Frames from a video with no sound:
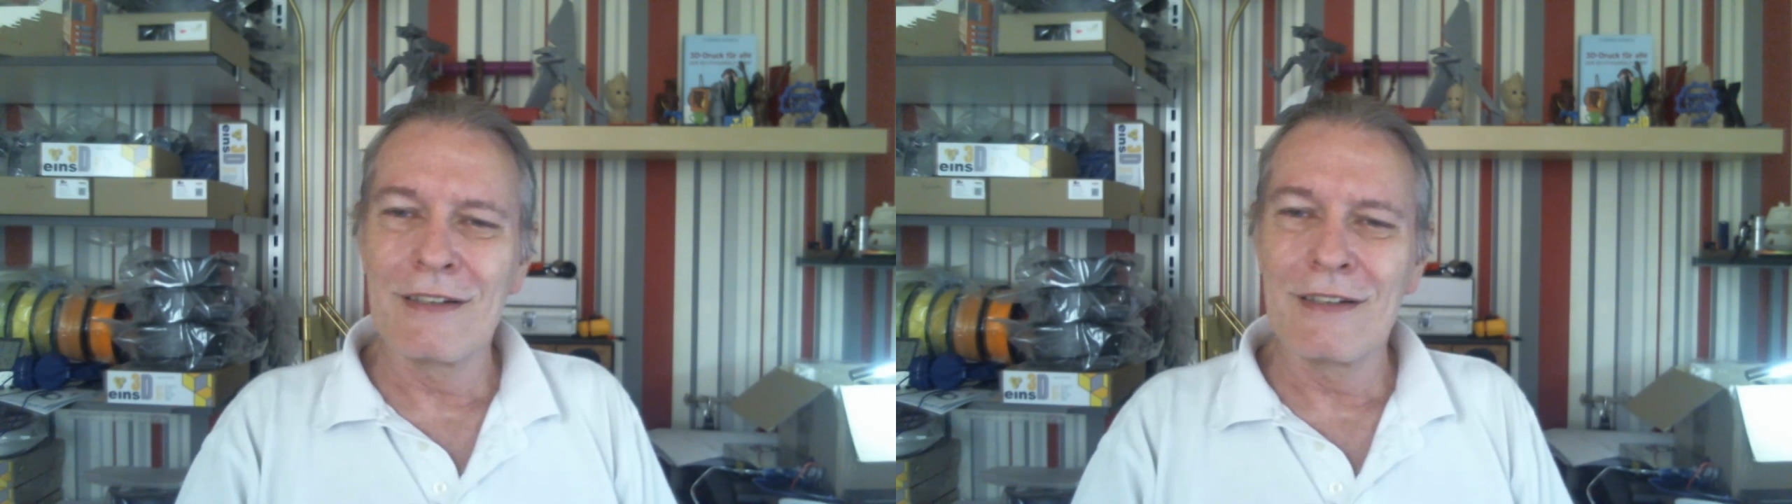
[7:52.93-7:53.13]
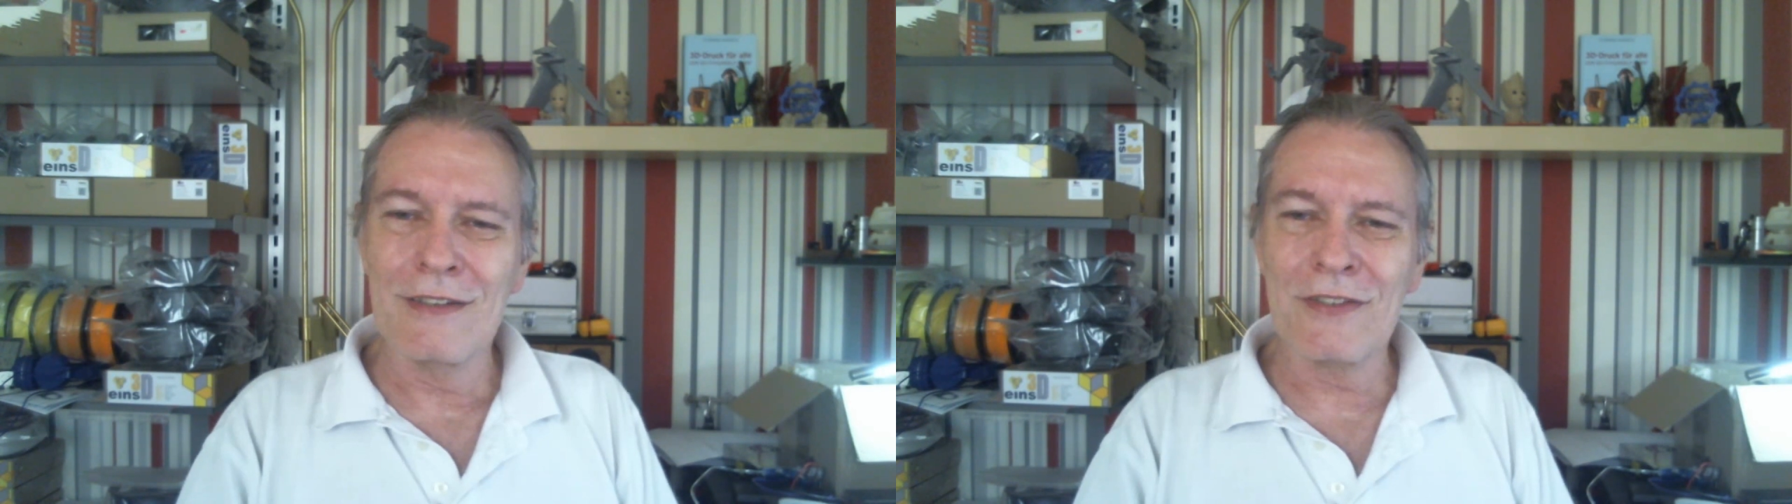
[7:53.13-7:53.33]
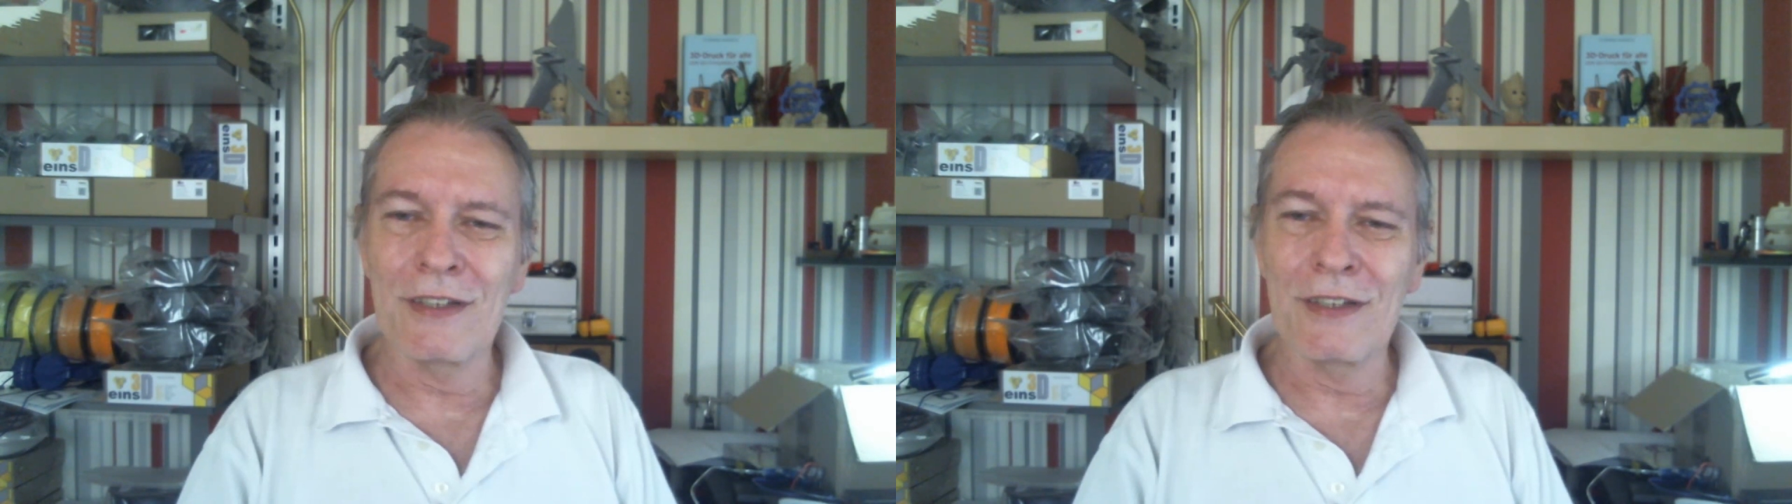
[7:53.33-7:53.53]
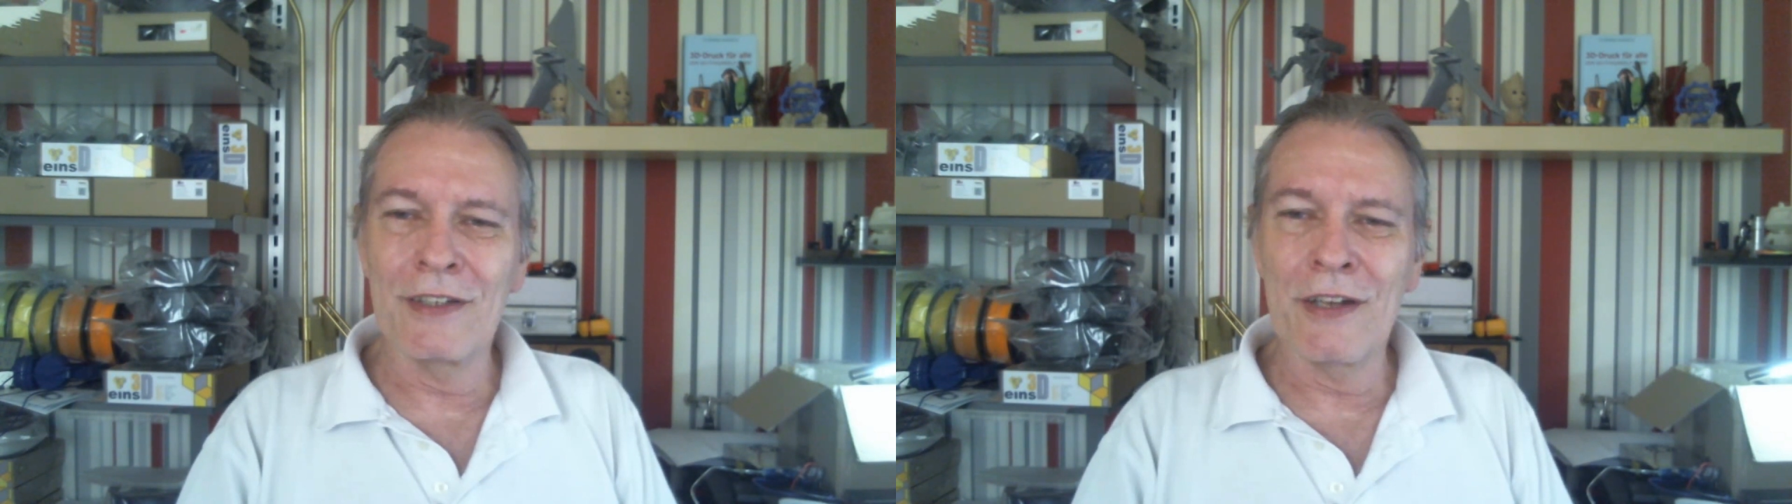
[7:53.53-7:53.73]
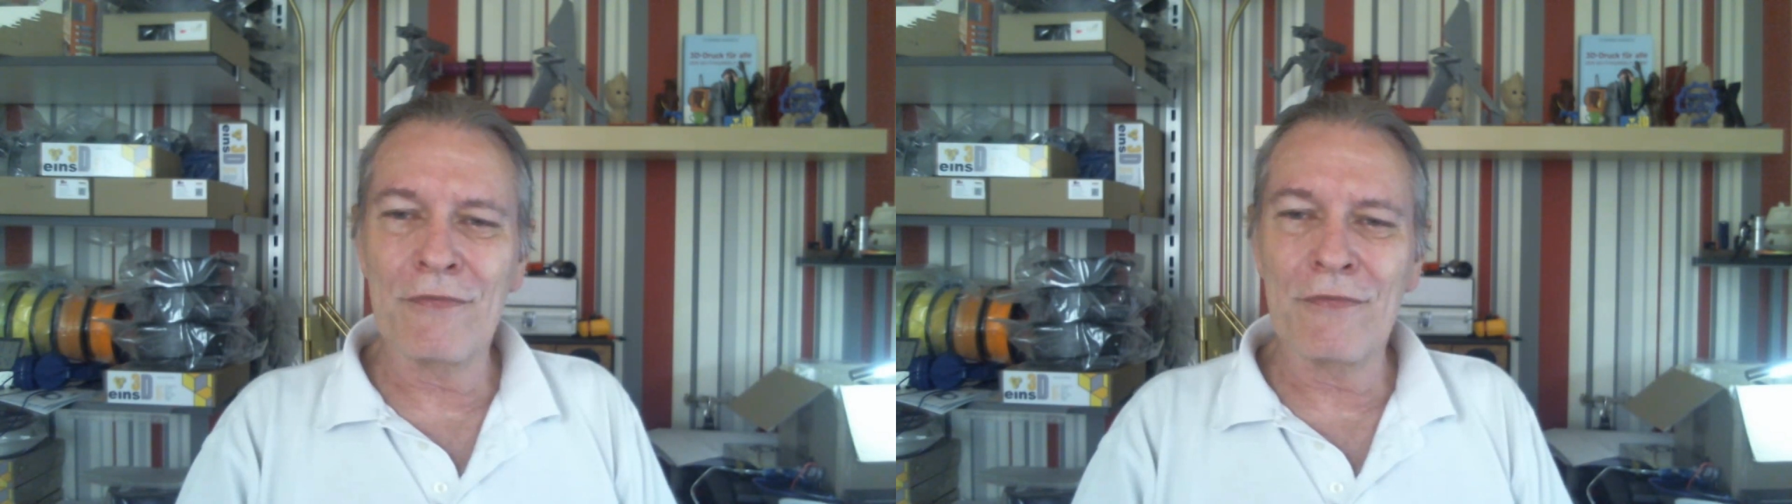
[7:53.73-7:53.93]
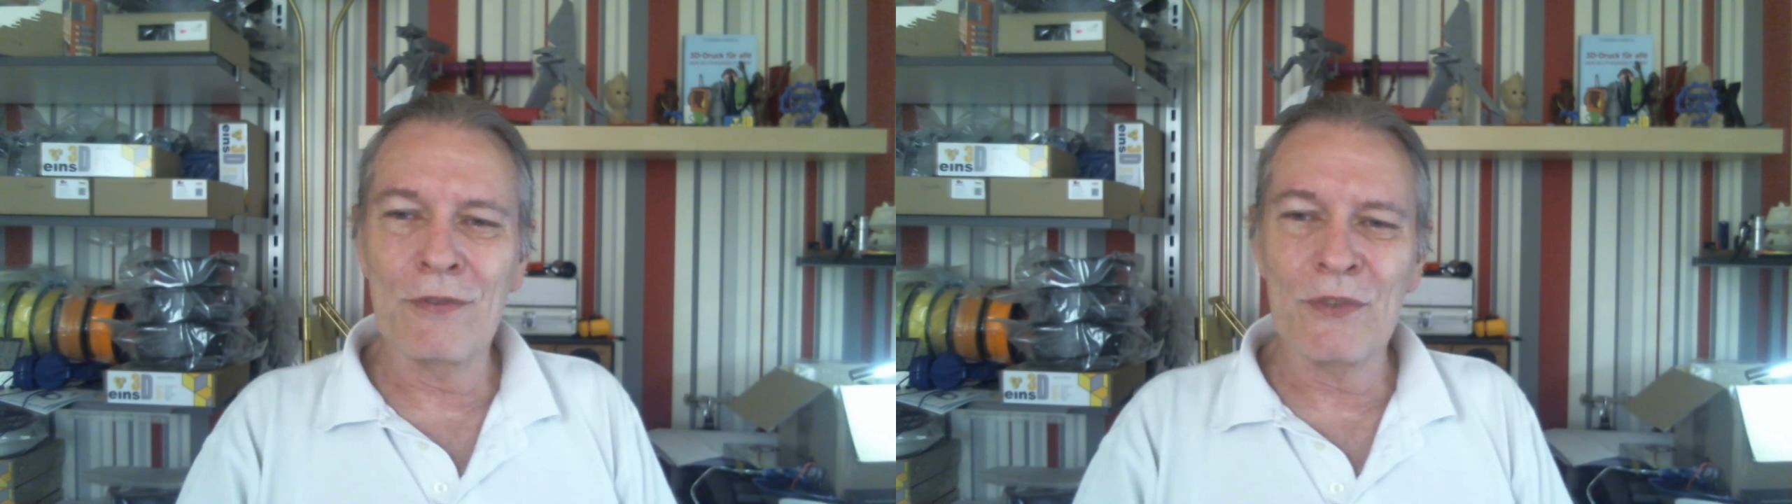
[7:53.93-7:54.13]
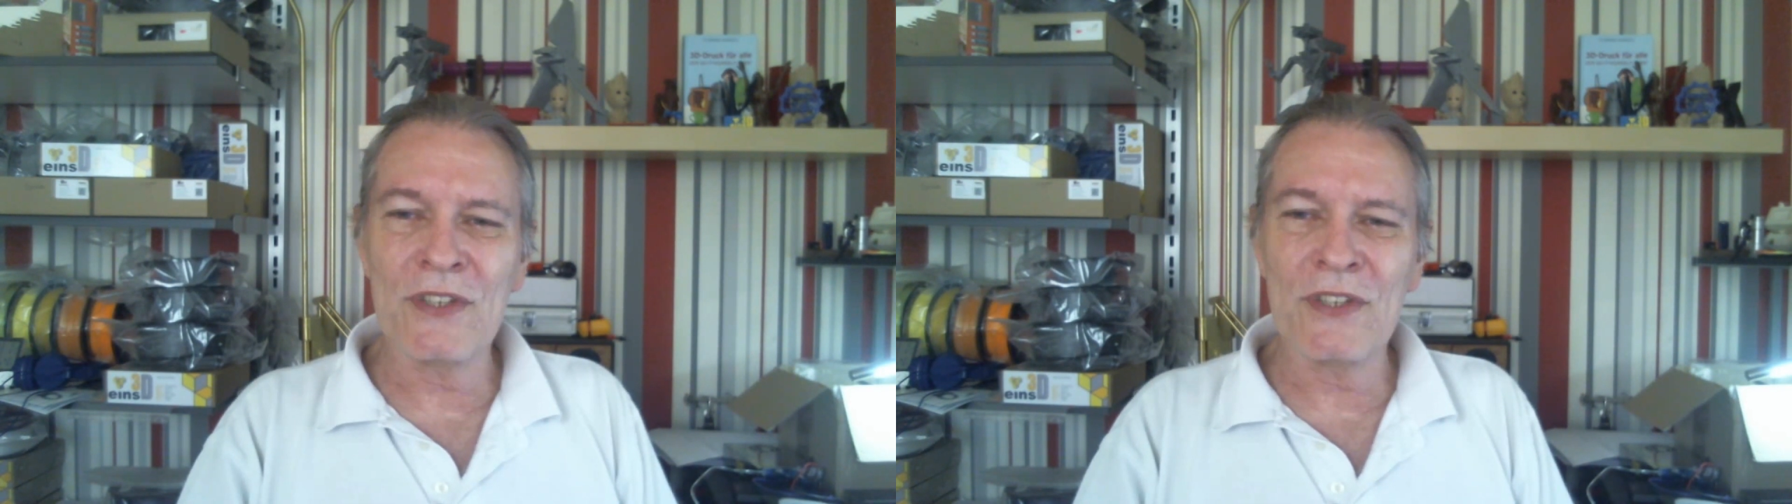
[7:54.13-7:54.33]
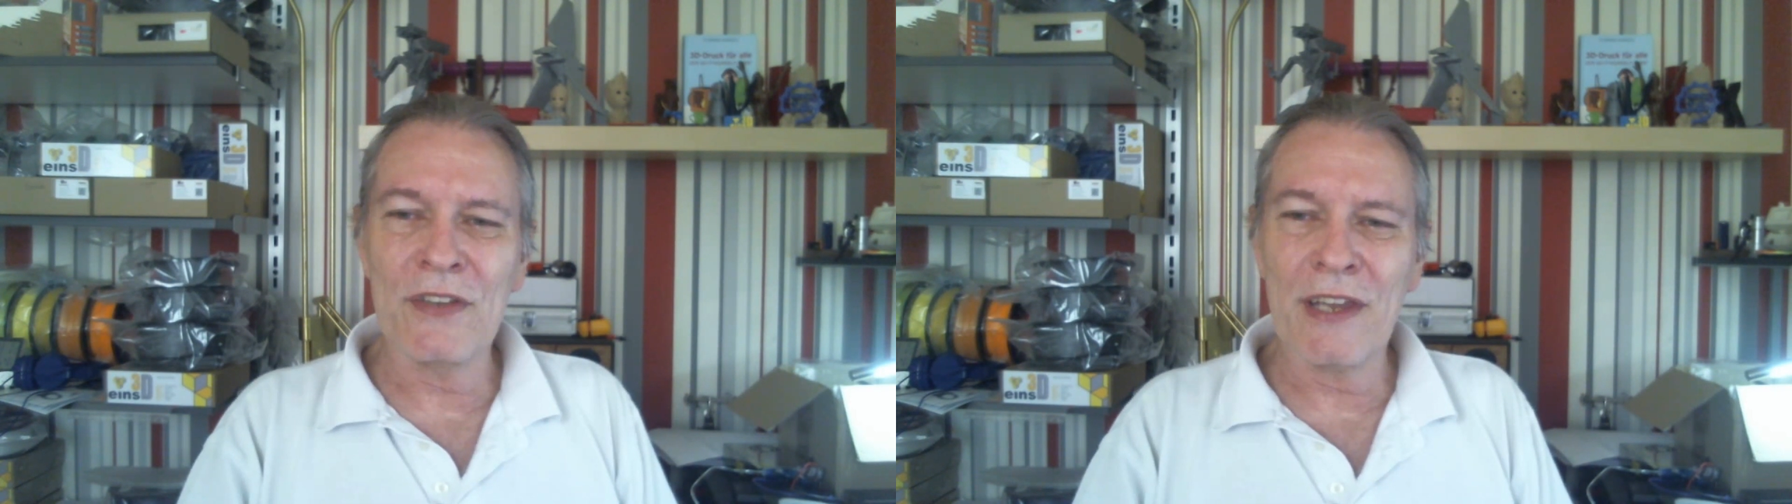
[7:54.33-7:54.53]
There's still enough room to
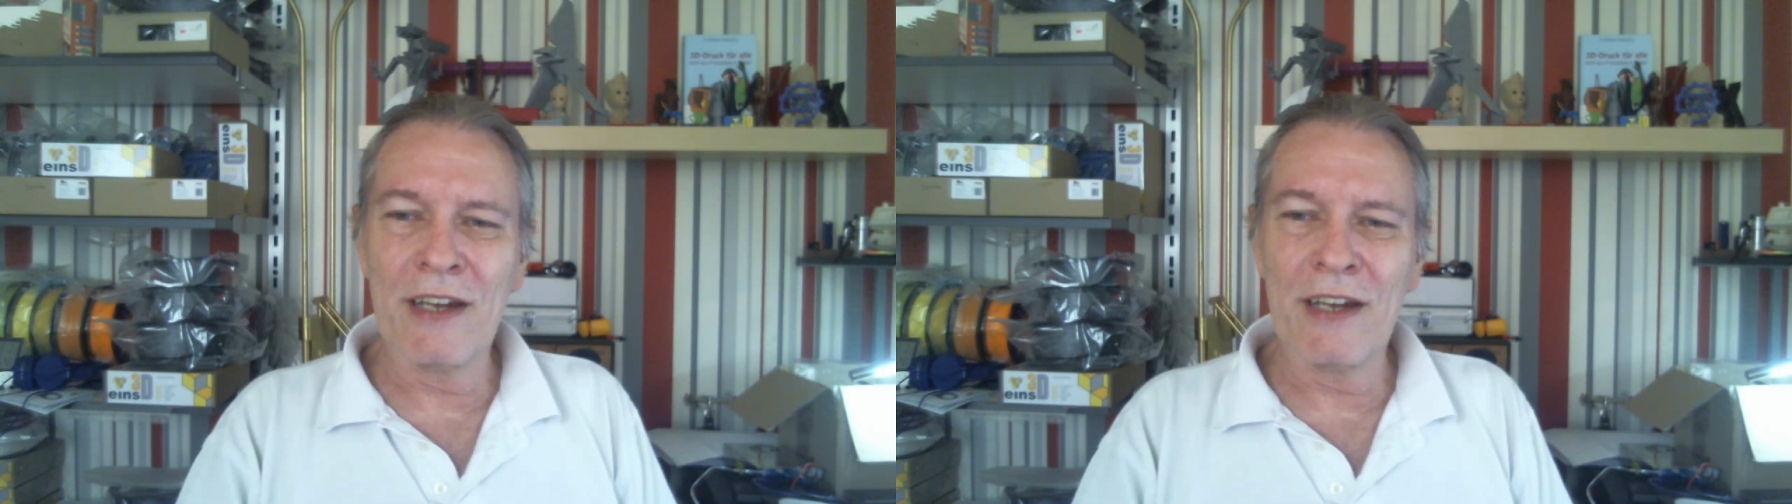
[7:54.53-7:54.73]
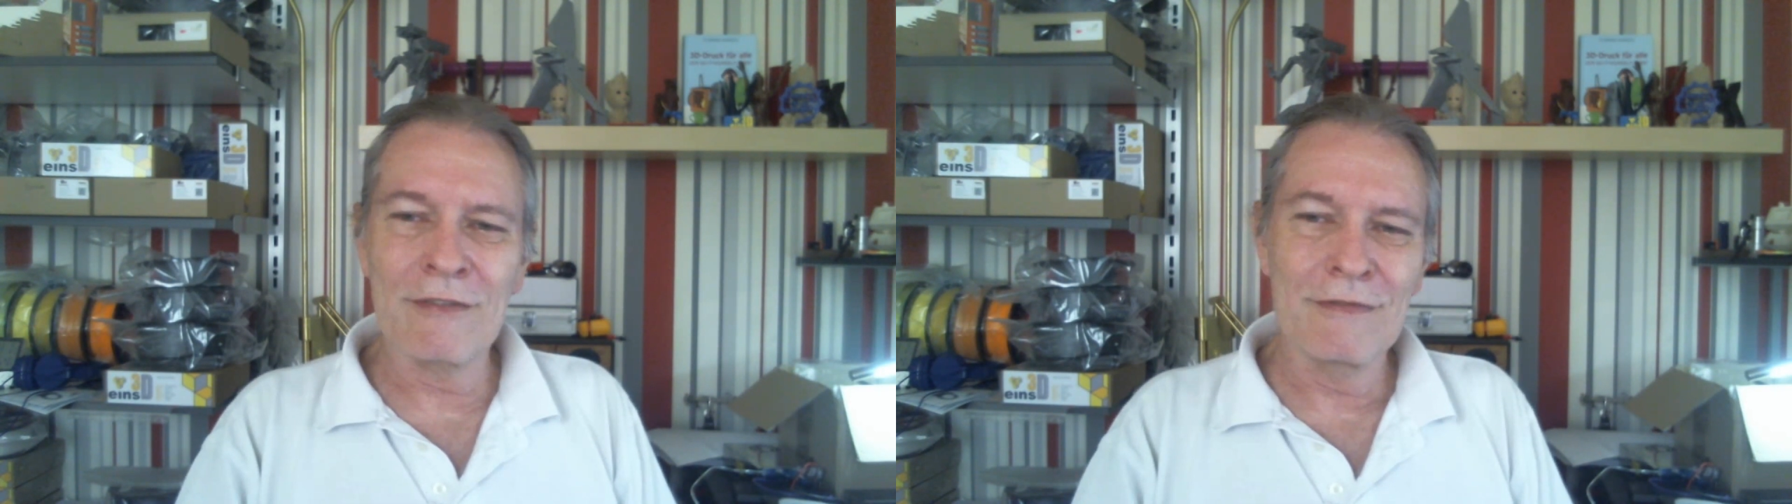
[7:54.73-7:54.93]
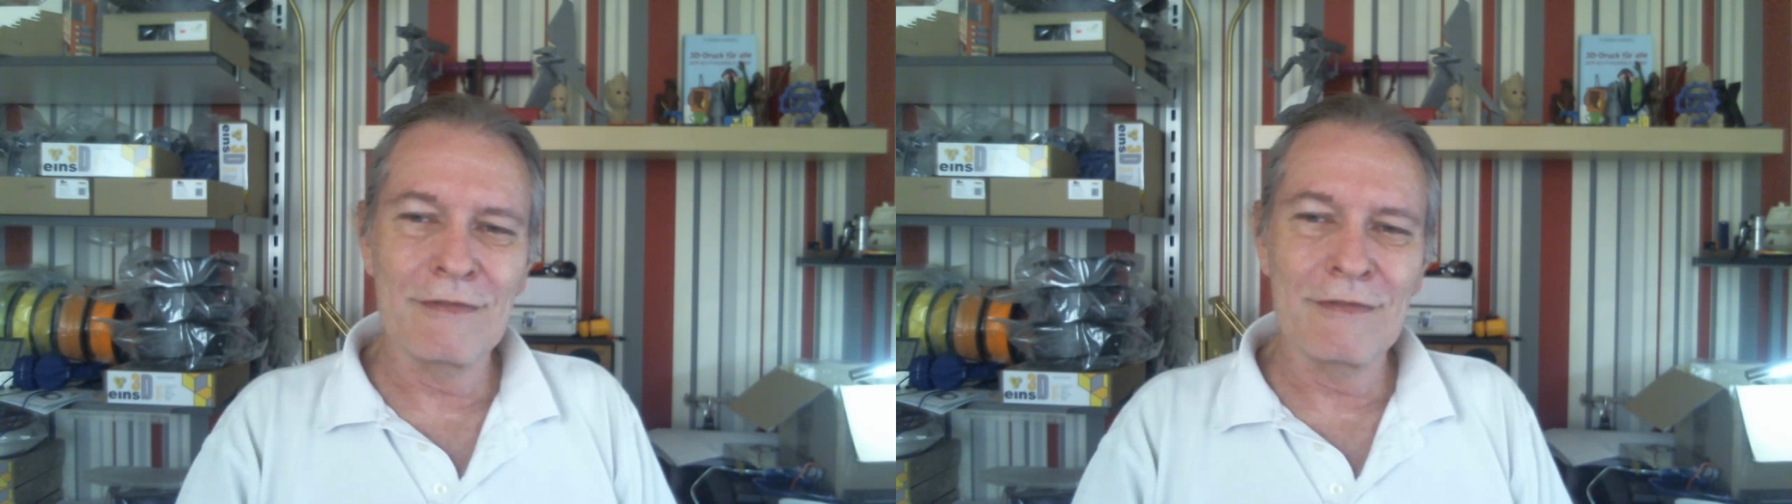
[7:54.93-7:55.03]
sit there,